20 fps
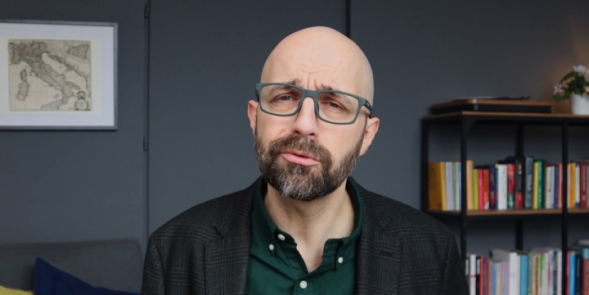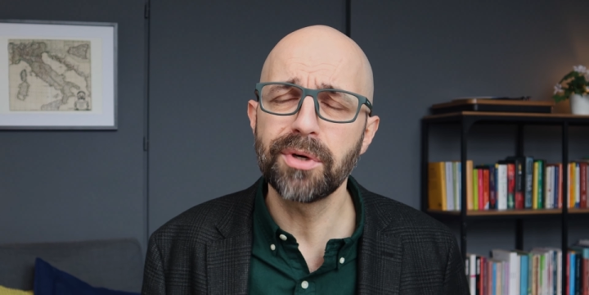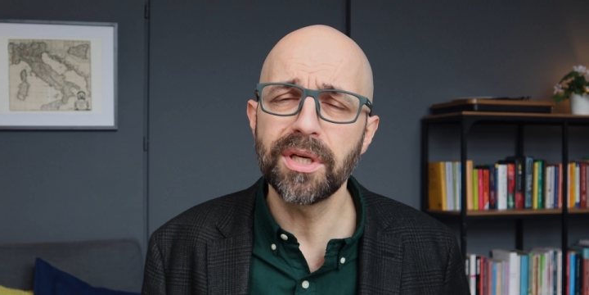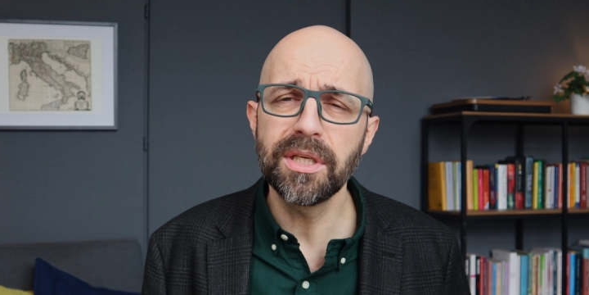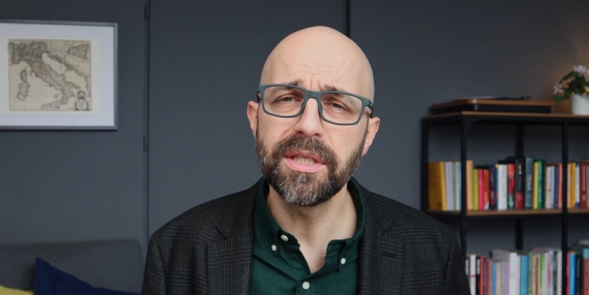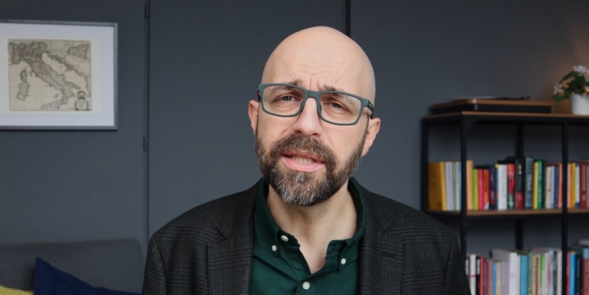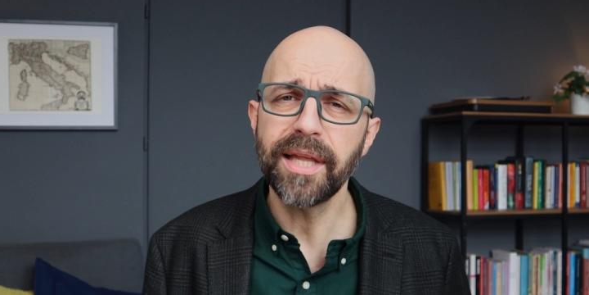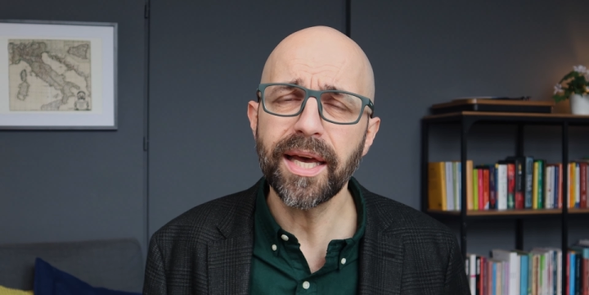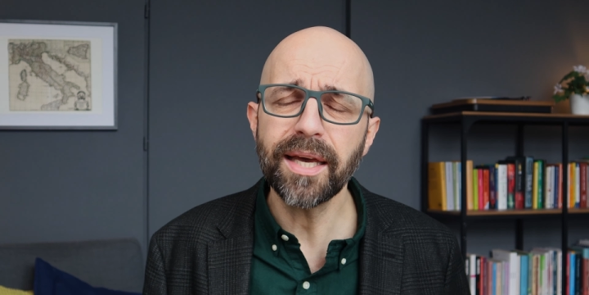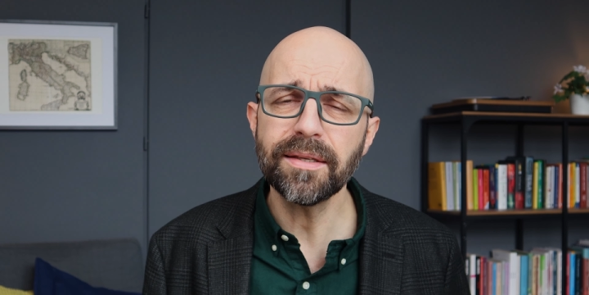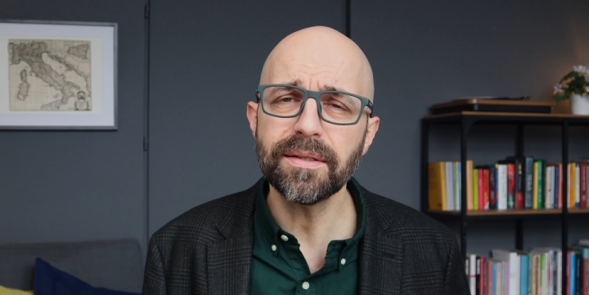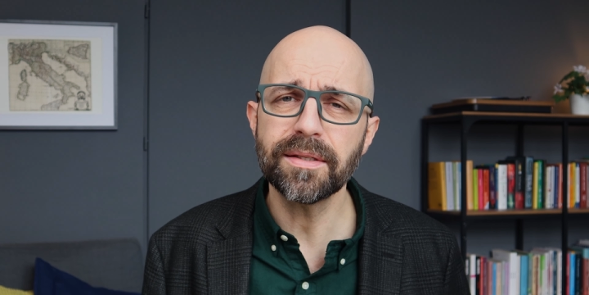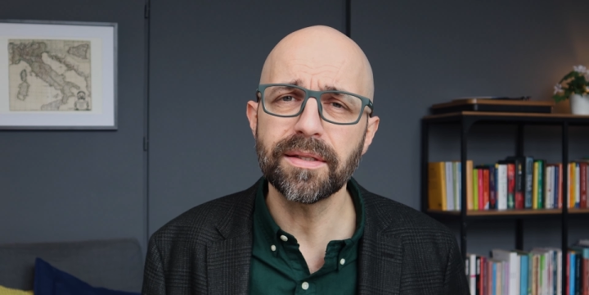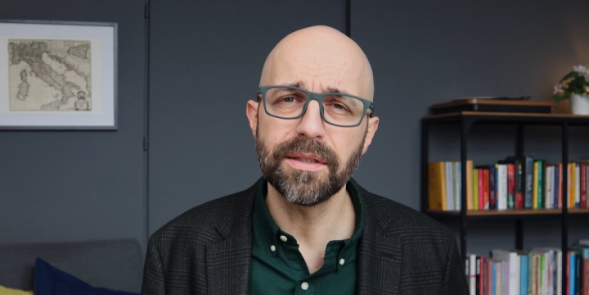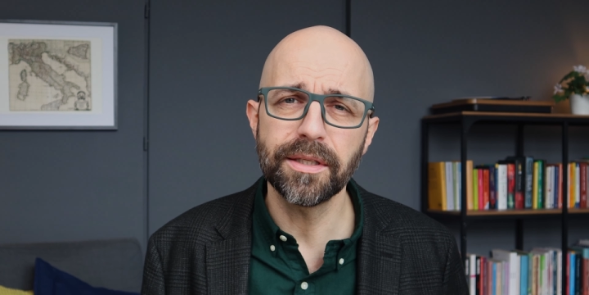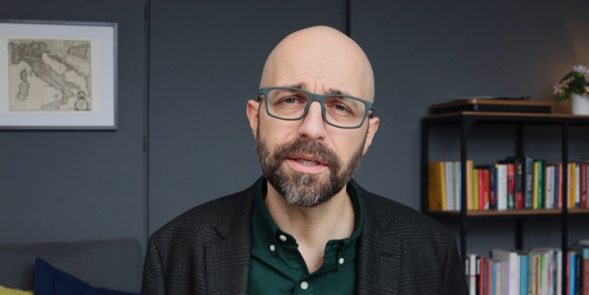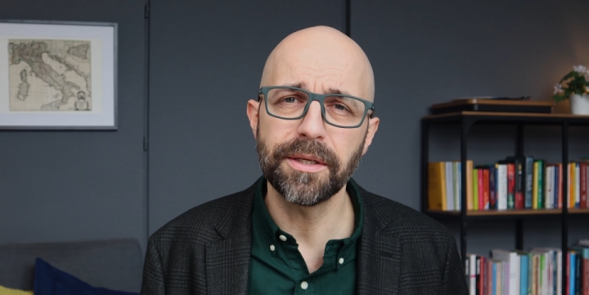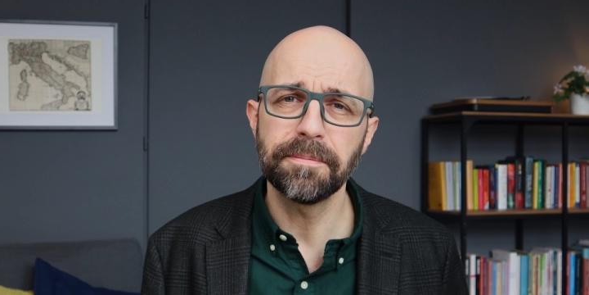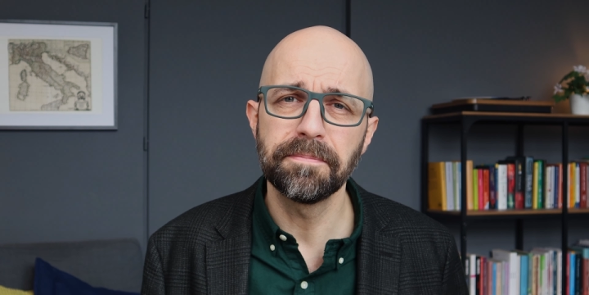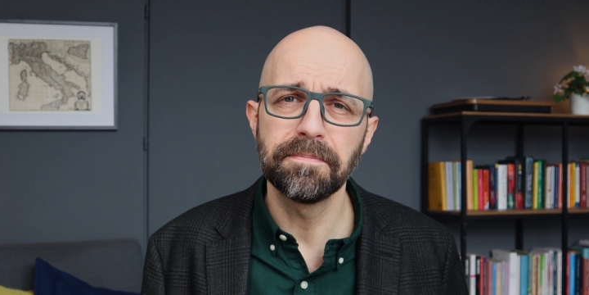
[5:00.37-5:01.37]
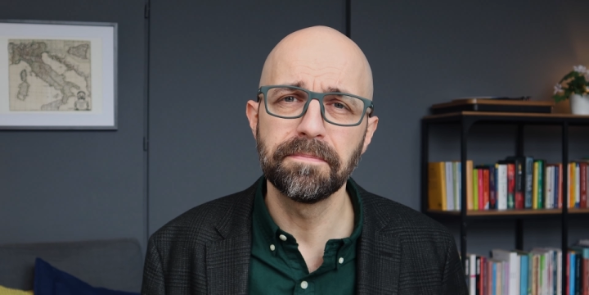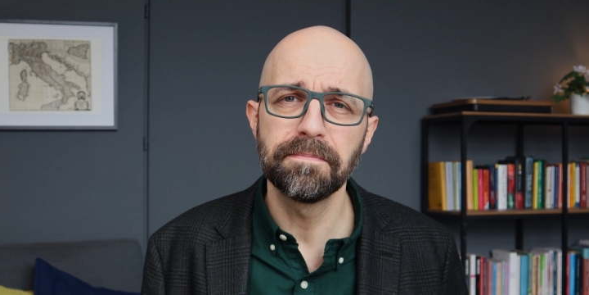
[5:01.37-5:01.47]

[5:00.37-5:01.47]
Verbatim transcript: really nicely.